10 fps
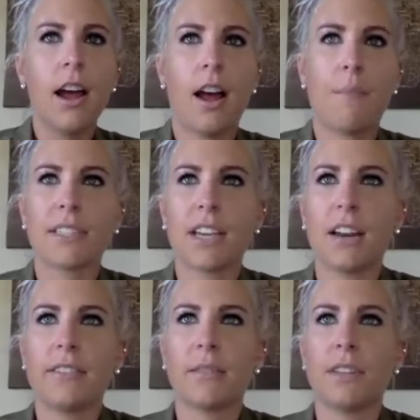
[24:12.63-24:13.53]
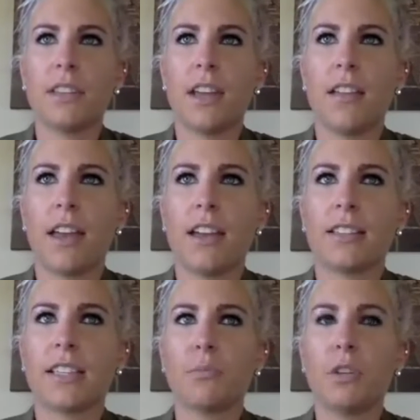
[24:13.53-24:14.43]
It's kind of something that like,
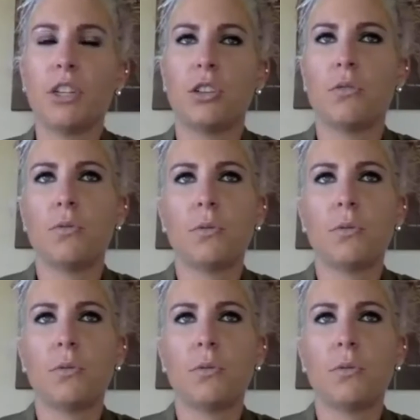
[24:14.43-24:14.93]
since we do